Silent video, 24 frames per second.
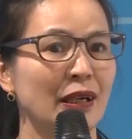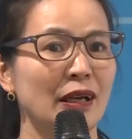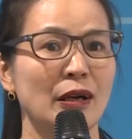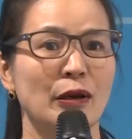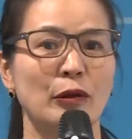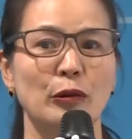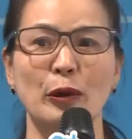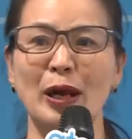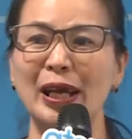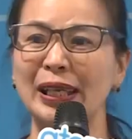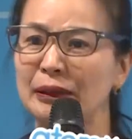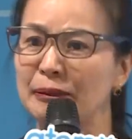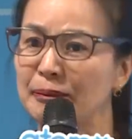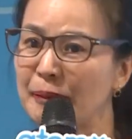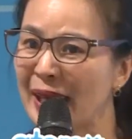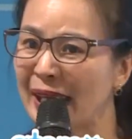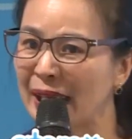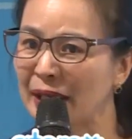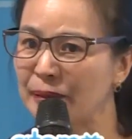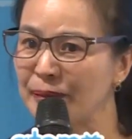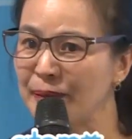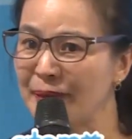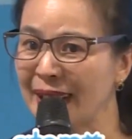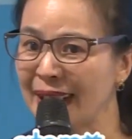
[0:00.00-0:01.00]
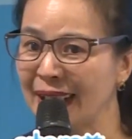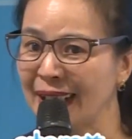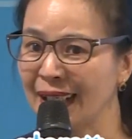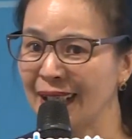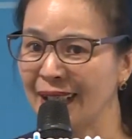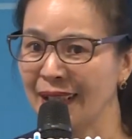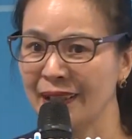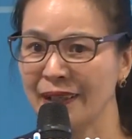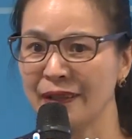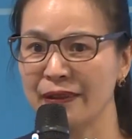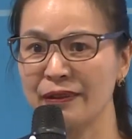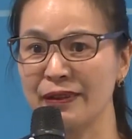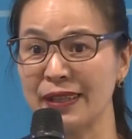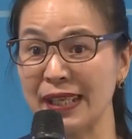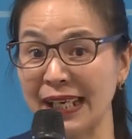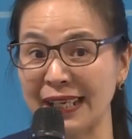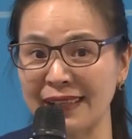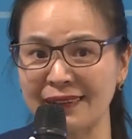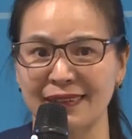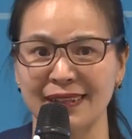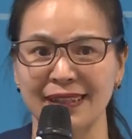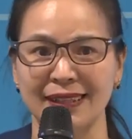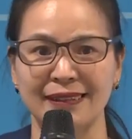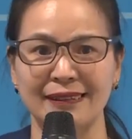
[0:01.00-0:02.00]
What made me
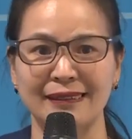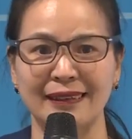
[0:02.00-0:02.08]
think